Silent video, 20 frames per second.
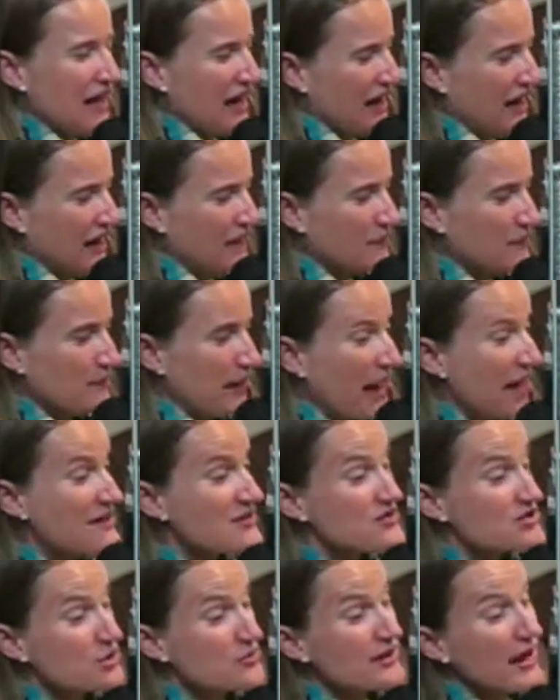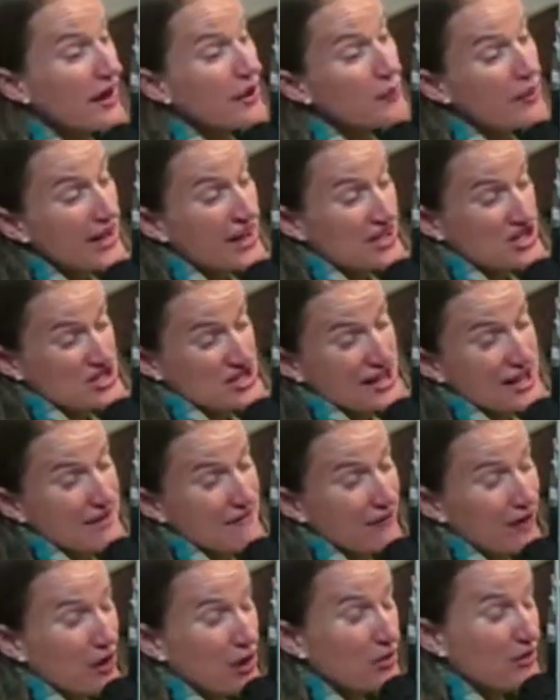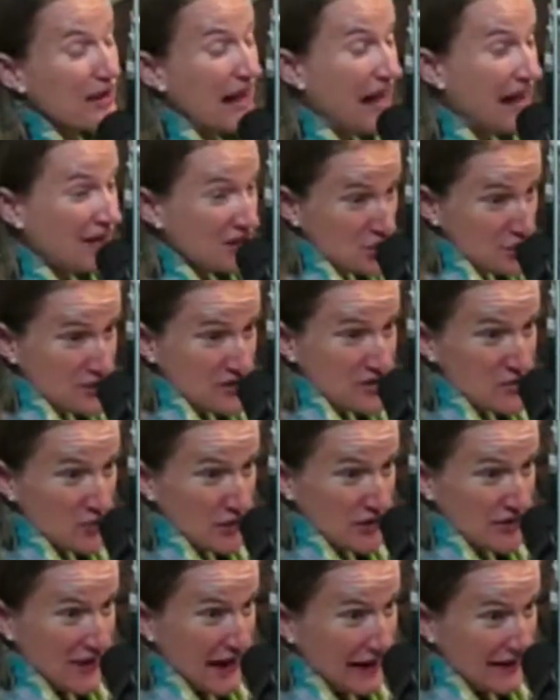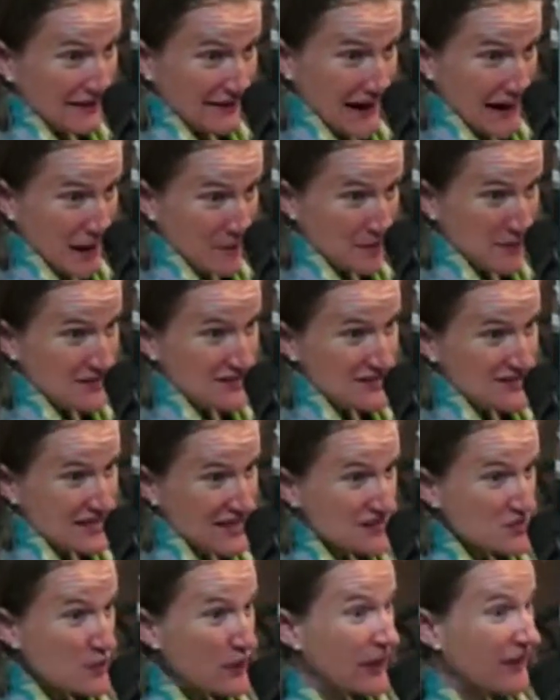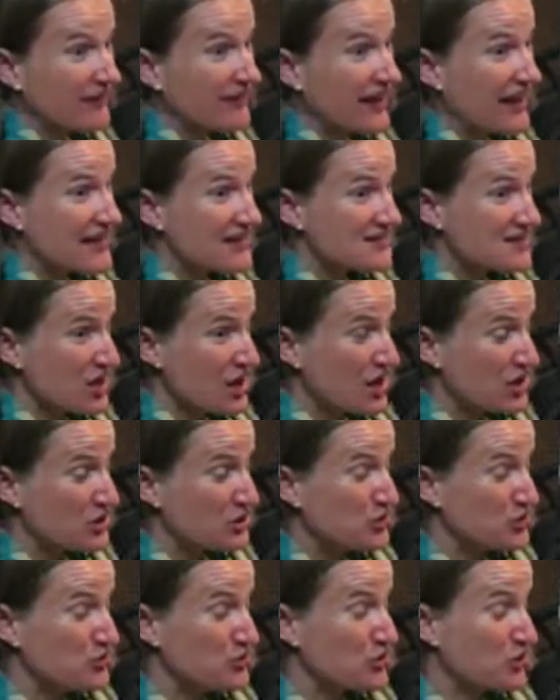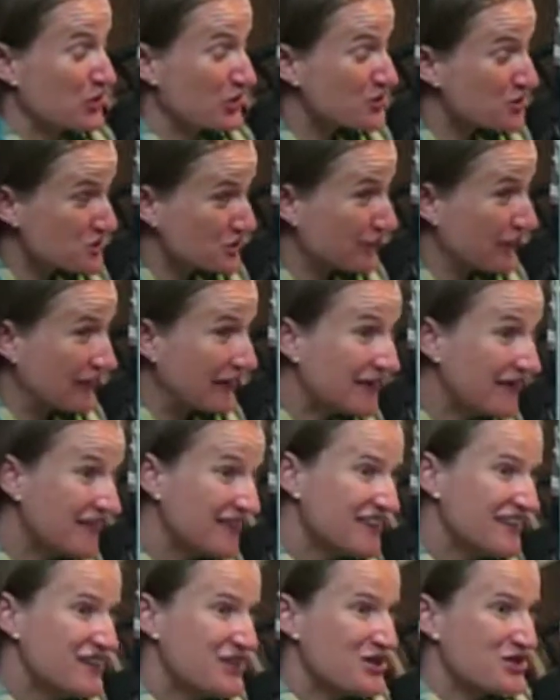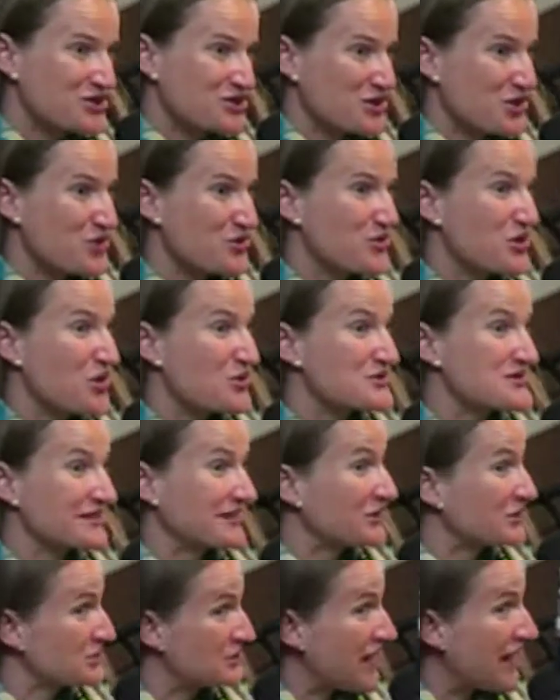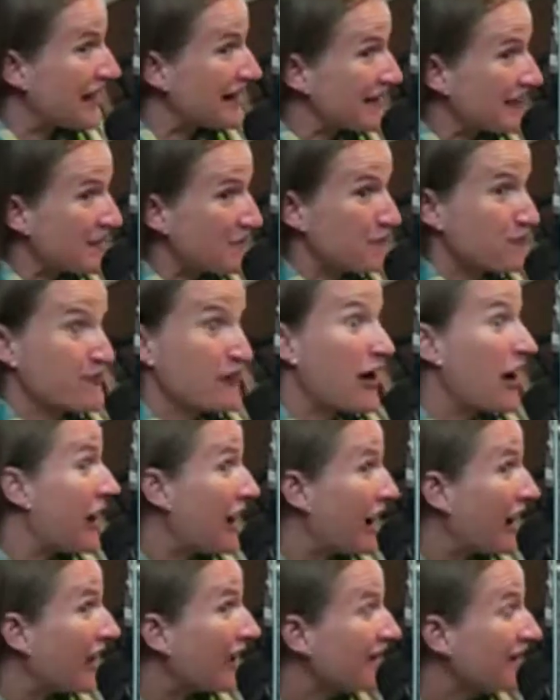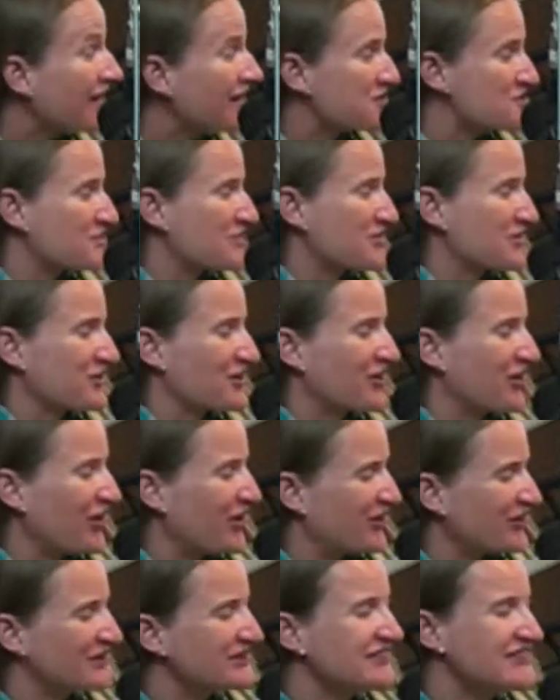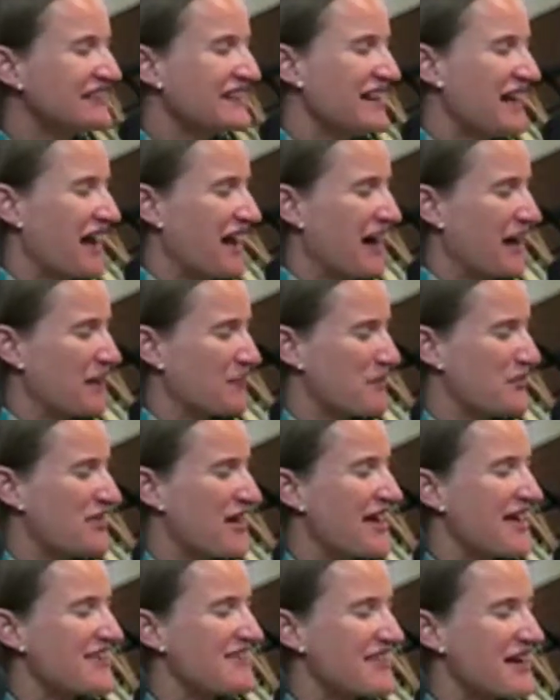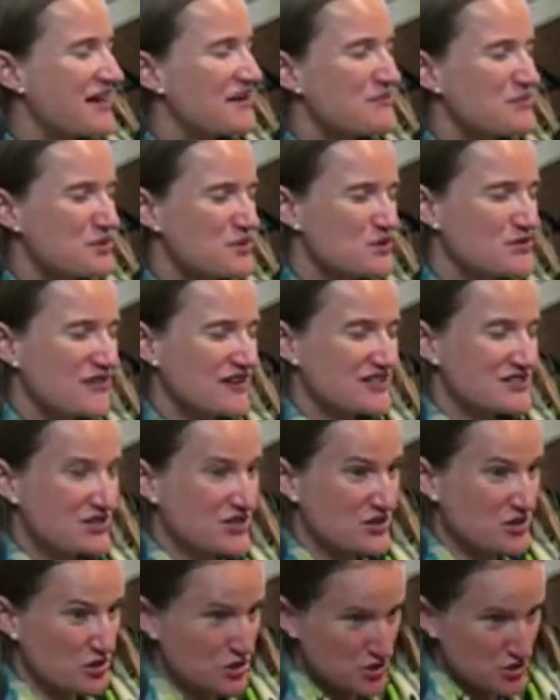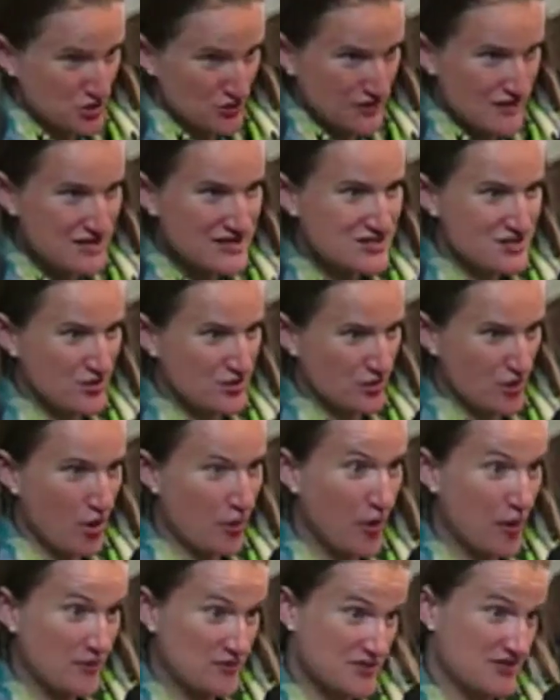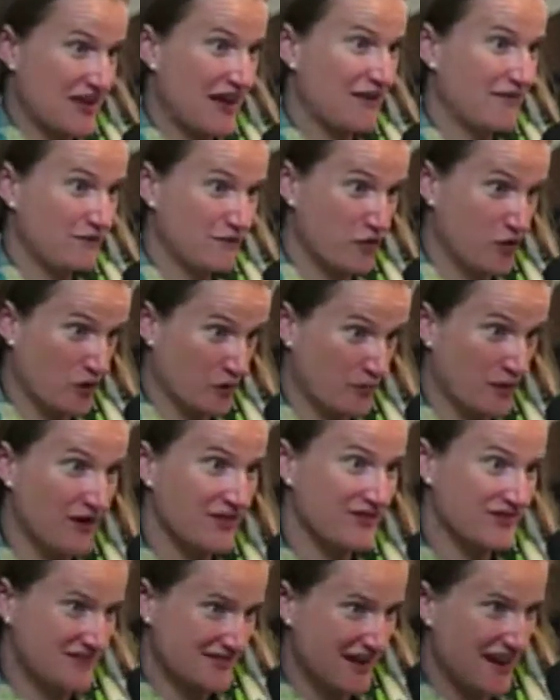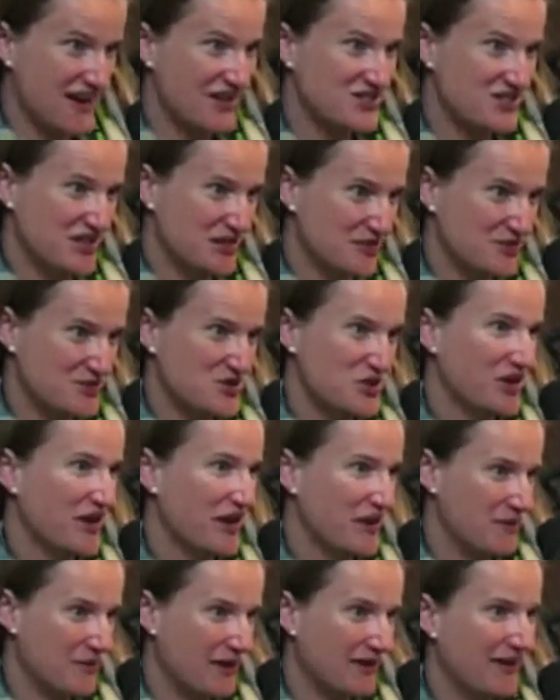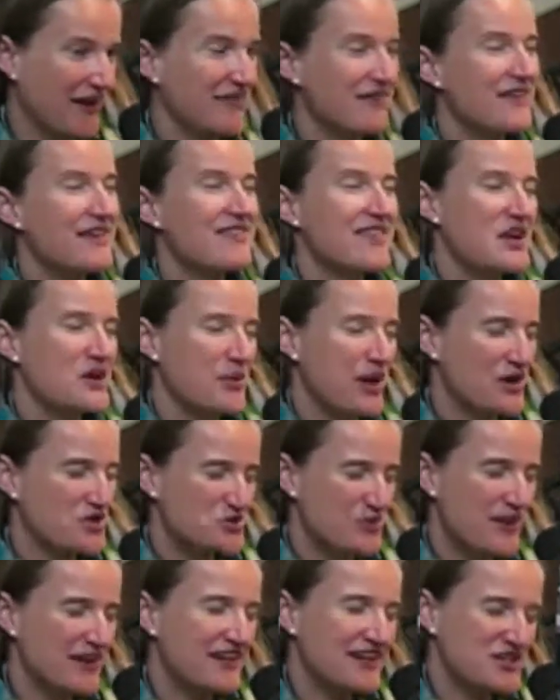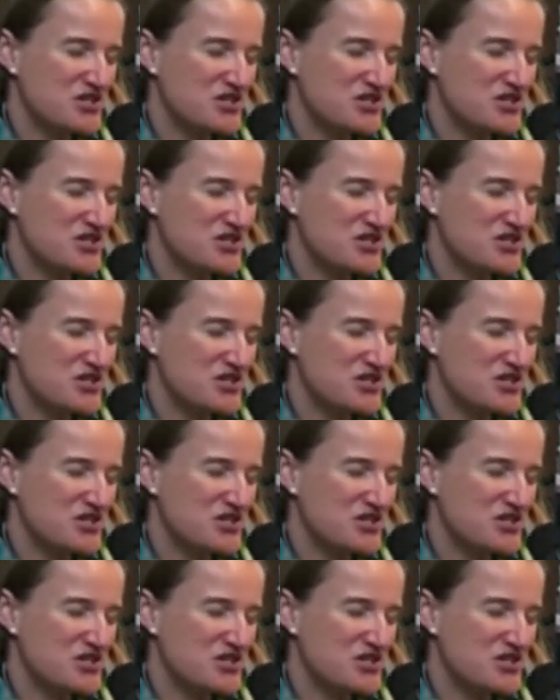And so now we actually have our own hatchery where that happens, as well as a new nursery. So those little tiny fry is what they're called. They then move into the nursery to grow up to that 4-month stage that I was talking about, and then they graduate